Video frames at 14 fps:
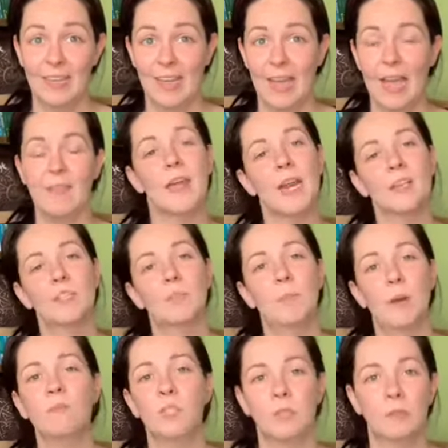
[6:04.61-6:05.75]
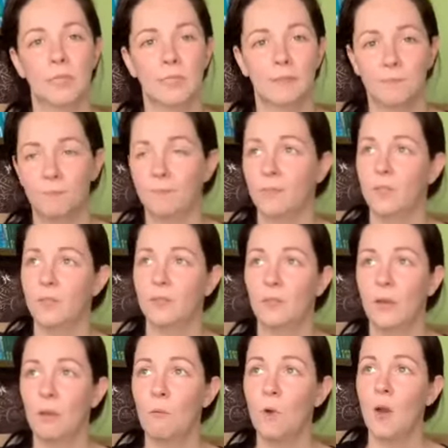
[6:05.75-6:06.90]
And then I spoke to it. It's
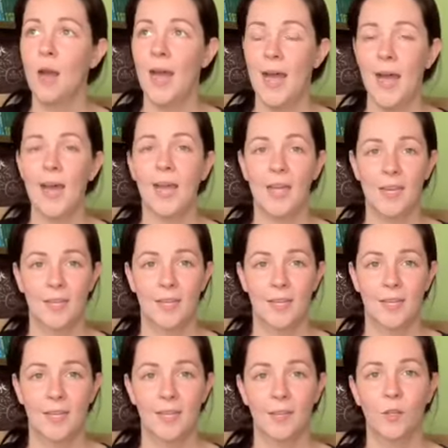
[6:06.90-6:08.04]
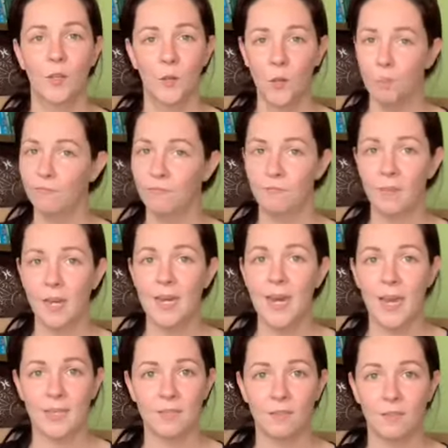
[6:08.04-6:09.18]
like, well, hi, you're a
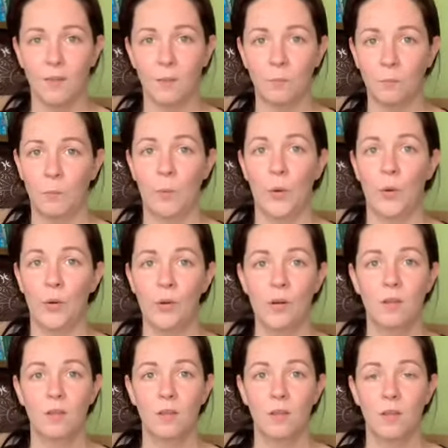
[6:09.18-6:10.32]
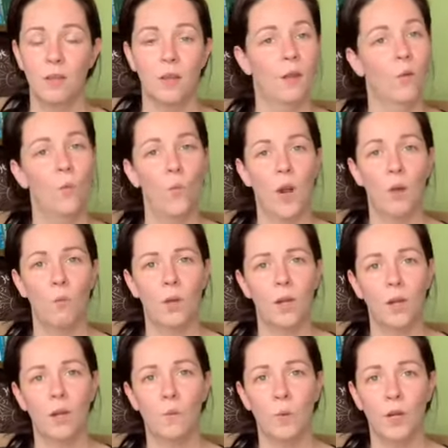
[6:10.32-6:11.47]
nice looking bird. What
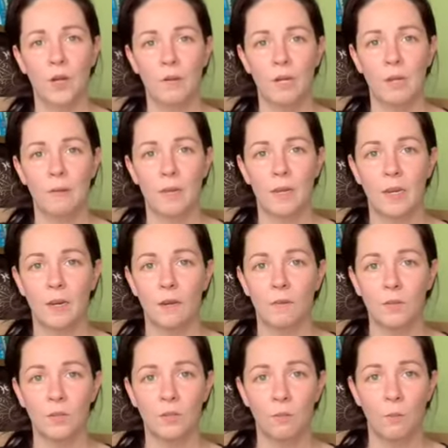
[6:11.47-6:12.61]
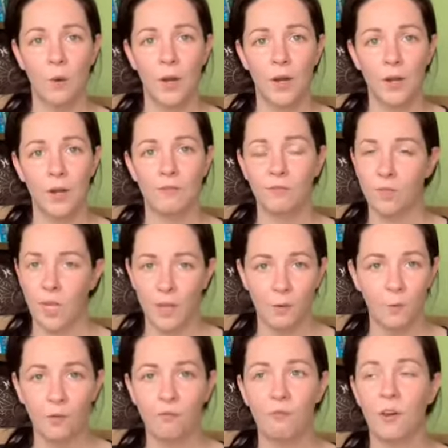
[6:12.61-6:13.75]
are you doing here? Why are you not flying with
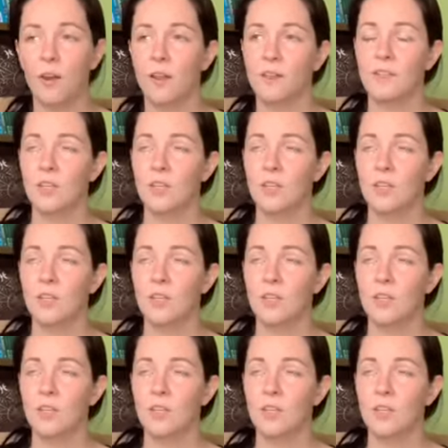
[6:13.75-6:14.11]
your friends?